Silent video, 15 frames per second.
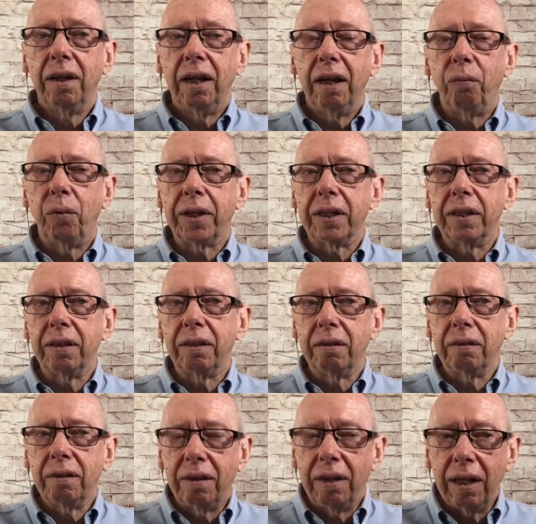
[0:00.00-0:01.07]
if we can
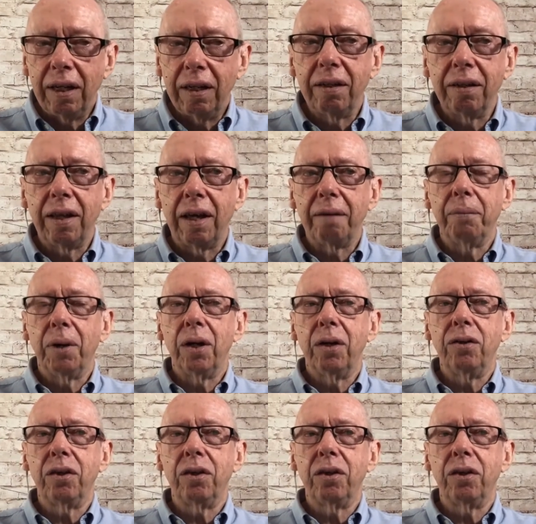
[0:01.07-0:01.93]
get into that mode,